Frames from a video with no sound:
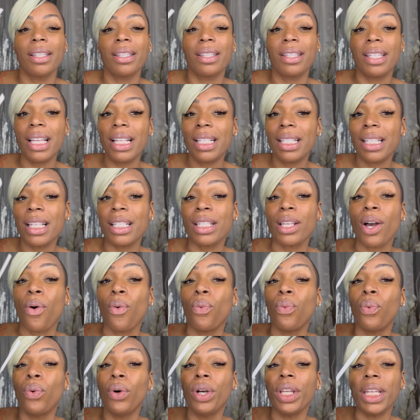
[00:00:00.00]
This is a
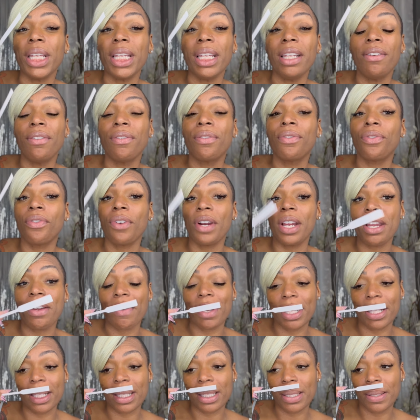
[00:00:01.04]
woody
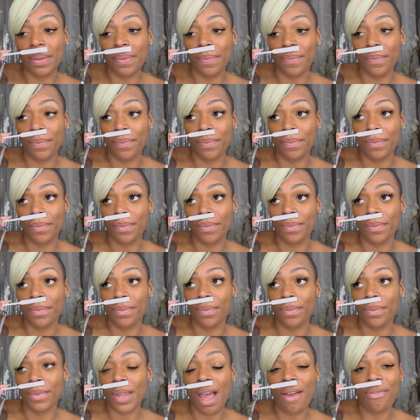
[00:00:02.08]
fragrance.
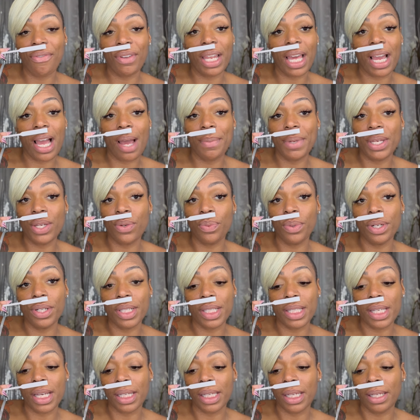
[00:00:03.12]
I feel like I'm in the
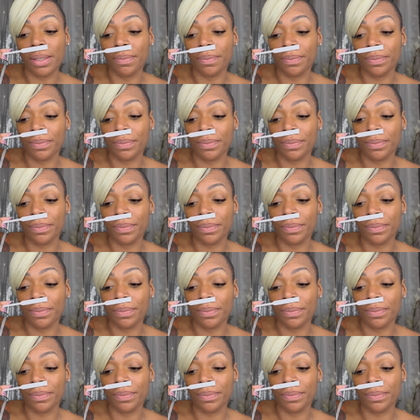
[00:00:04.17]
woods, honey.